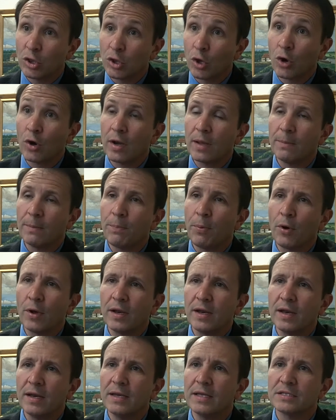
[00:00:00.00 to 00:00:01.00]
a turning
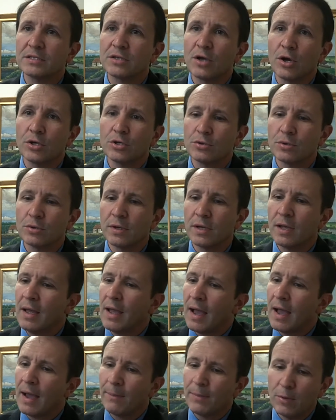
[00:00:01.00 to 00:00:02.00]
point in this country.
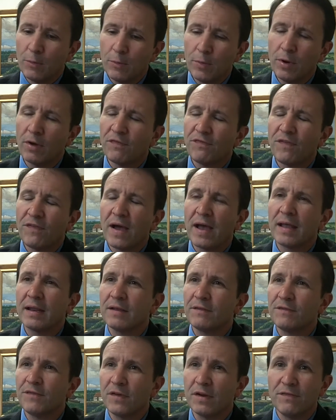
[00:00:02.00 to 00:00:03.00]
I mean, we are
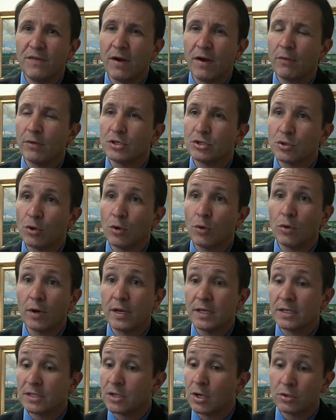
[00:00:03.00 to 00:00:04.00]
fighting for the very soul of
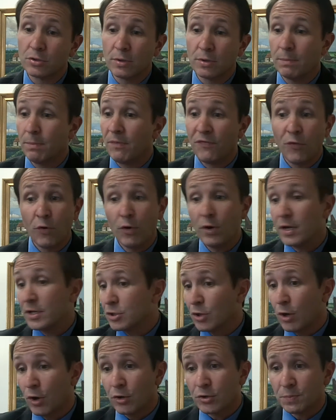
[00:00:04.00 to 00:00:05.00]
this country. Before
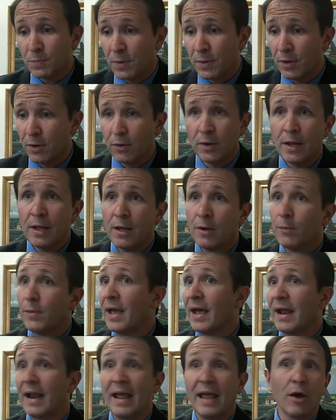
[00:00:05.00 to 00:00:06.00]
this all spill, we
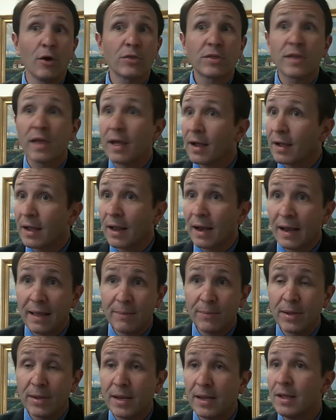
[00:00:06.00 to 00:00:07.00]
had a healthcare
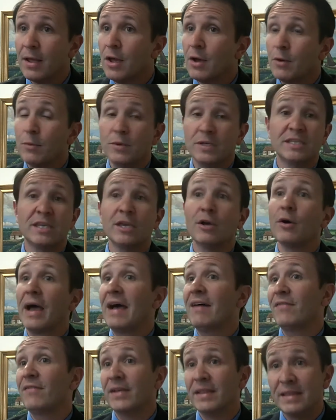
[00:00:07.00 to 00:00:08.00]
calamity. We still
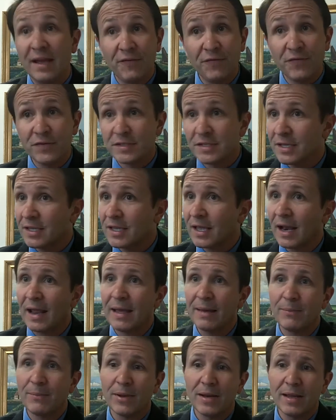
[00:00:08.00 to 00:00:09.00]
have a deficit
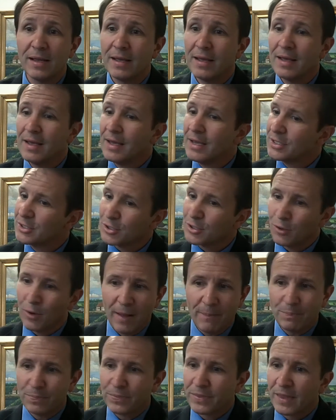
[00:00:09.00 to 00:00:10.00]
calamity. So
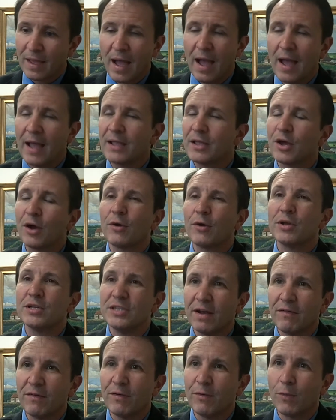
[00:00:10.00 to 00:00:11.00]
I encourage
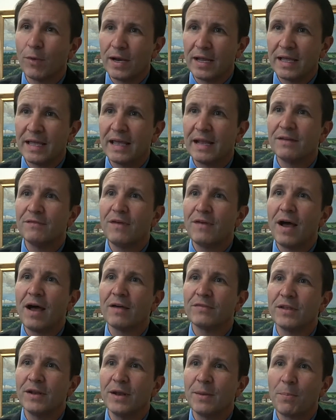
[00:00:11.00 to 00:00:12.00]
everyone to get
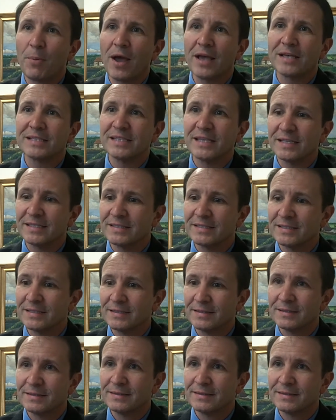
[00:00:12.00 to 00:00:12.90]
involved in the process.